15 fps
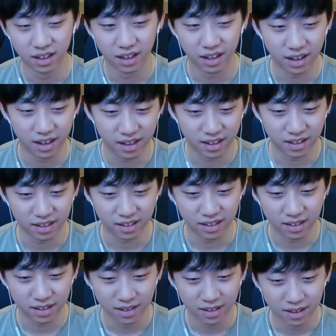And
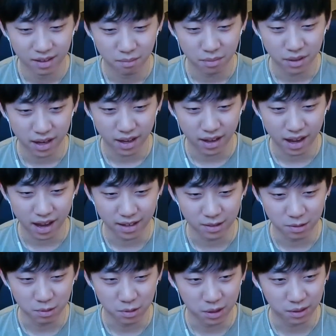but I
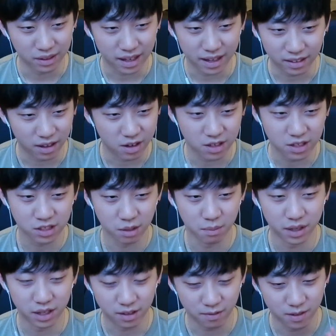do know that there are so
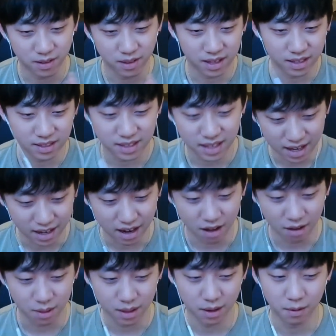many different things that
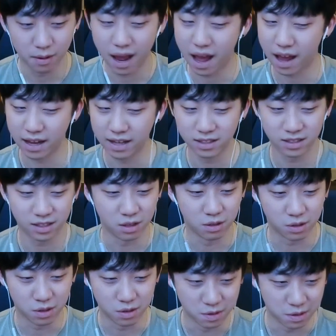out there I still
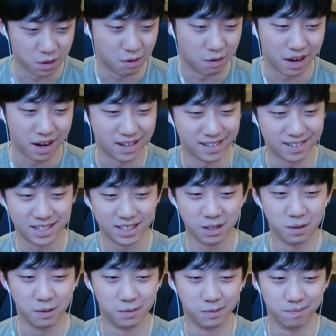don't know. I
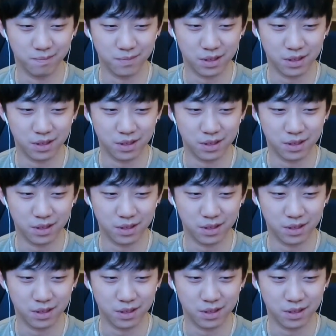still,